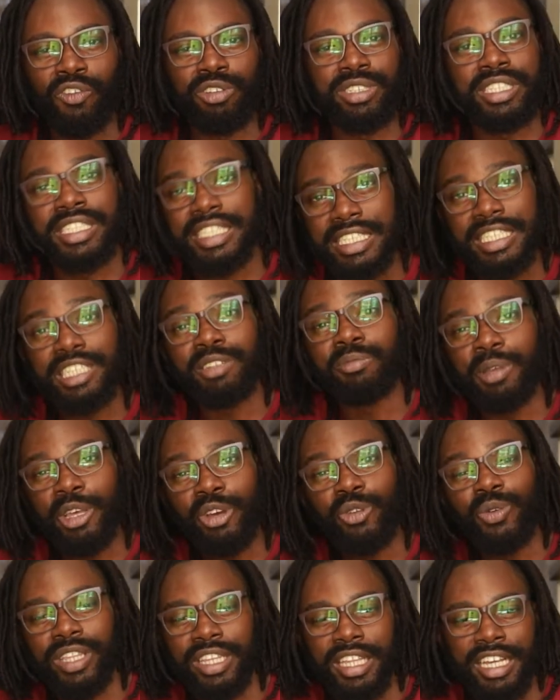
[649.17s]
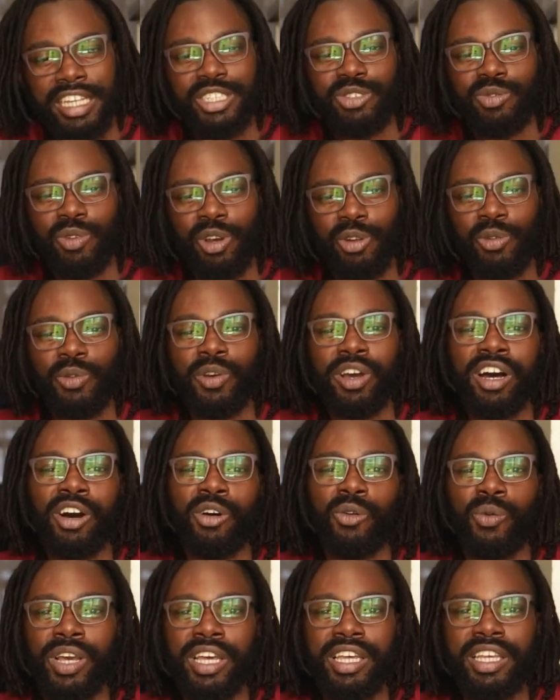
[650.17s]
still being with us while we were
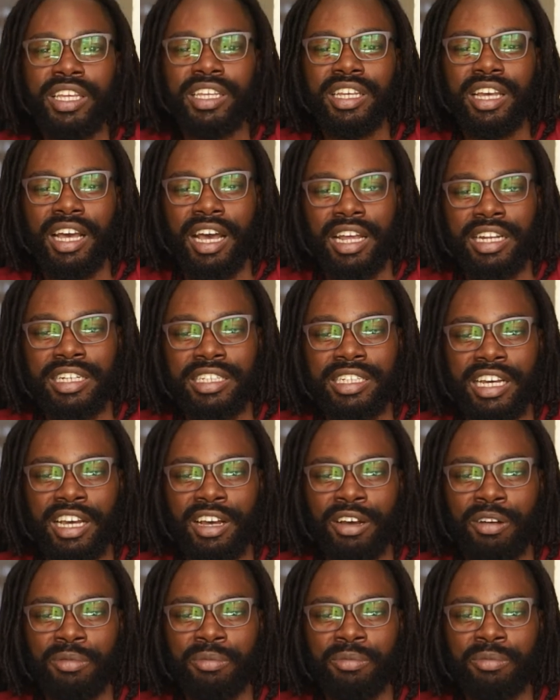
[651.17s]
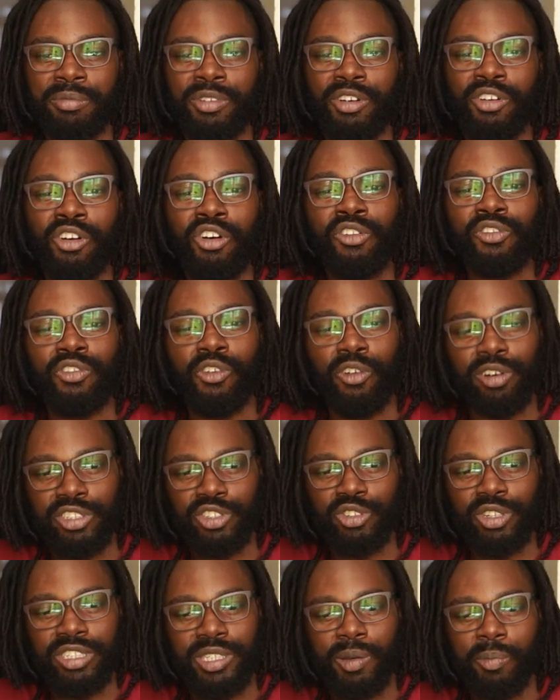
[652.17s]
away, and for
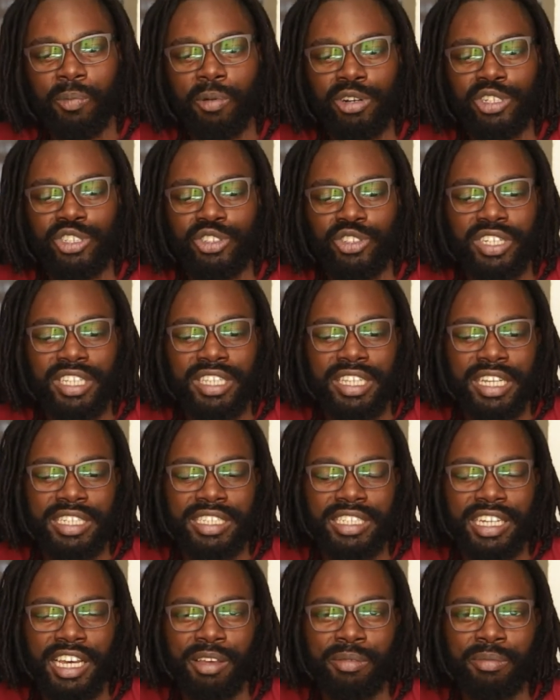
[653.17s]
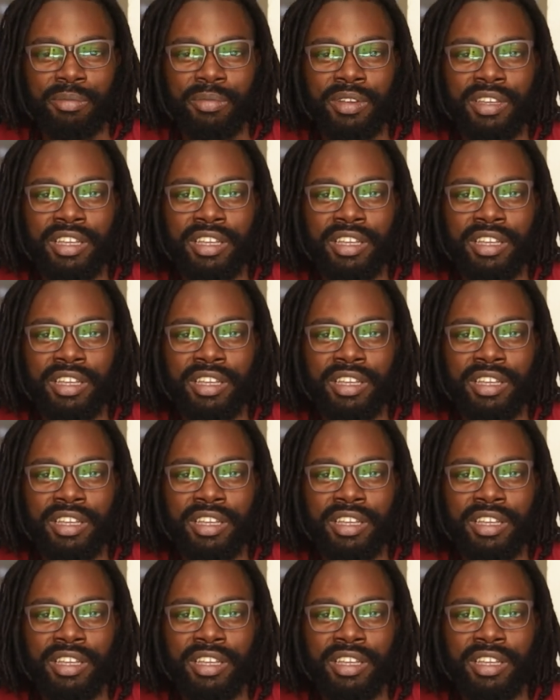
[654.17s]
your support during that time.